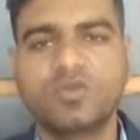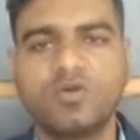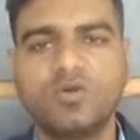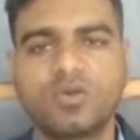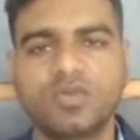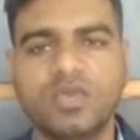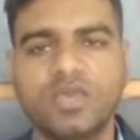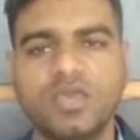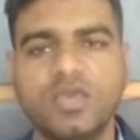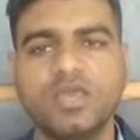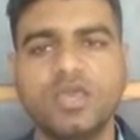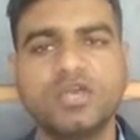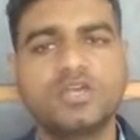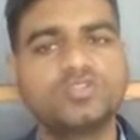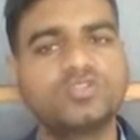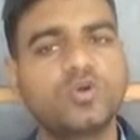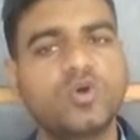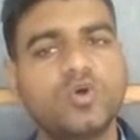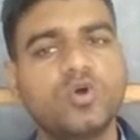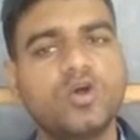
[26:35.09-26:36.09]
Okay,
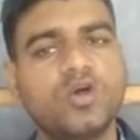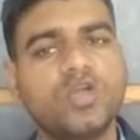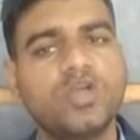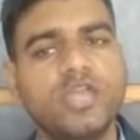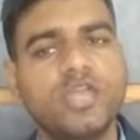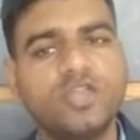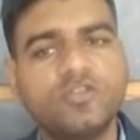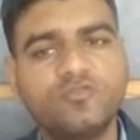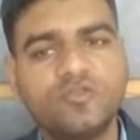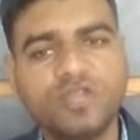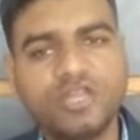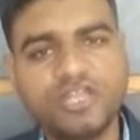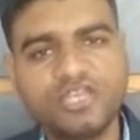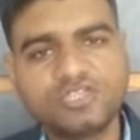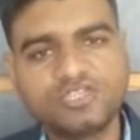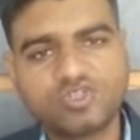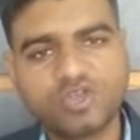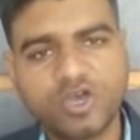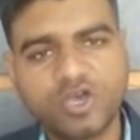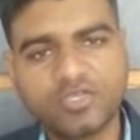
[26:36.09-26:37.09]
so it will
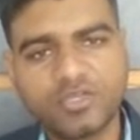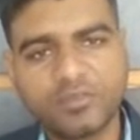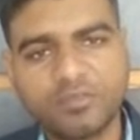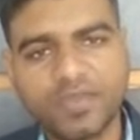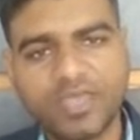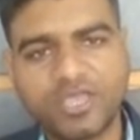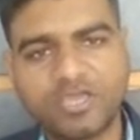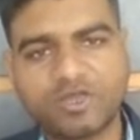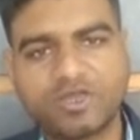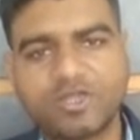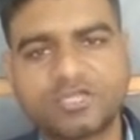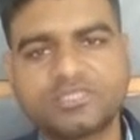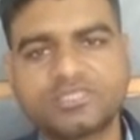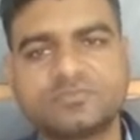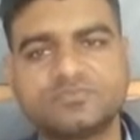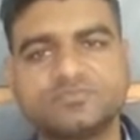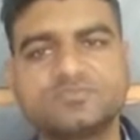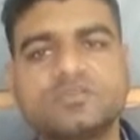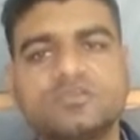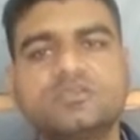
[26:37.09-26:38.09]
destroy the microorganism,